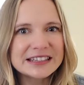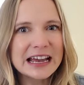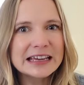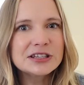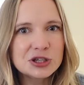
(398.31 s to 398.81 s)
as
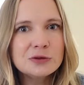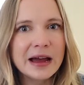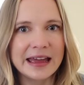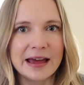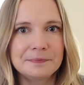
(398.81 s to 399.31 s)
I assume
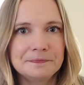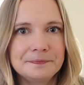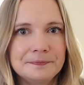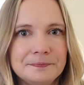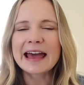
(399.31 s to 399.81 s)
I am.
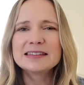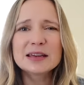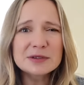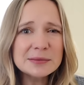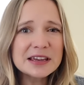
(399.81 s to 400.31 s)
And
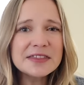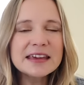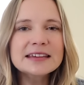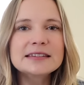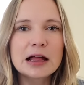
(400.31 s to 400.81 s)
sometimes I
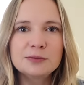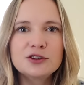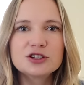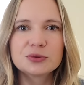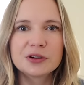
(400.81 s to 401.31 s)
think it's helpful to